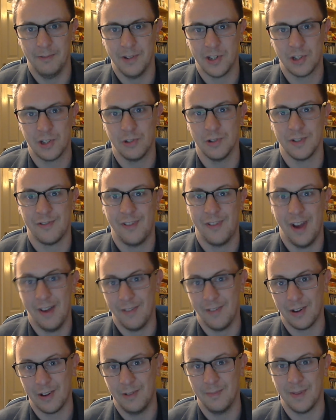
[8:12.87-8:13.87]
which caused
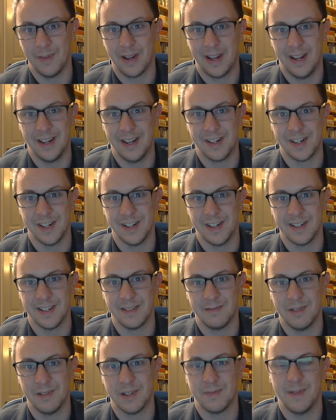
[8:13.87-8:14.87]
further
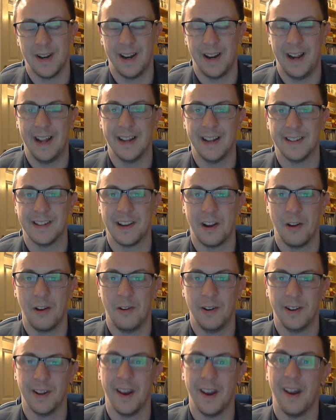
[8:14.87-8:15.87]
complications, which meant I had to
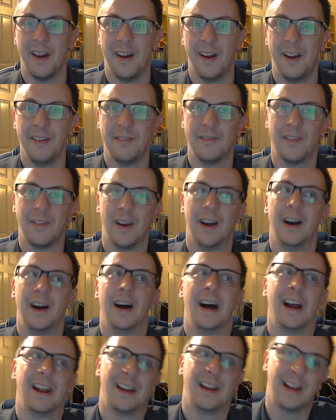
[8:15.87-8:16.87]
go under the knife
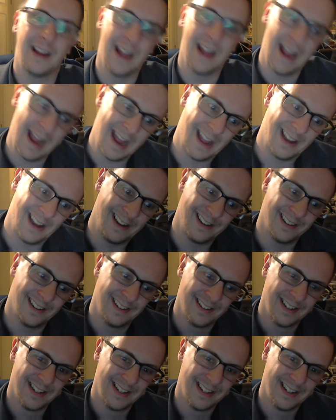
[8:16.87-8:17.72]
again